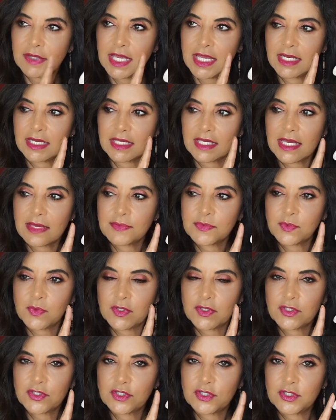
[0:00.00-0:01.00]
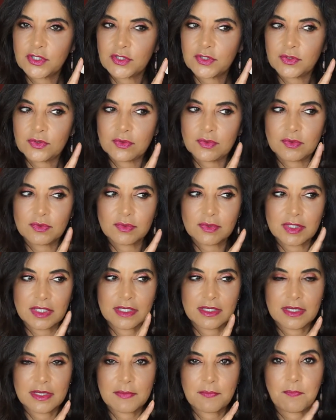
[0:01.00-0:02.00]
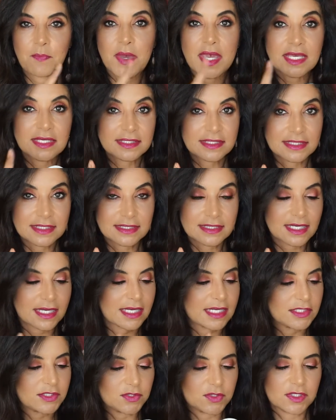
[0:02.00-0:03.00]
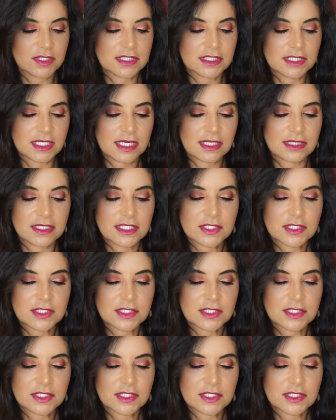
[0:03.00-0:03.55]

And it comes with two bases, I guess you could say.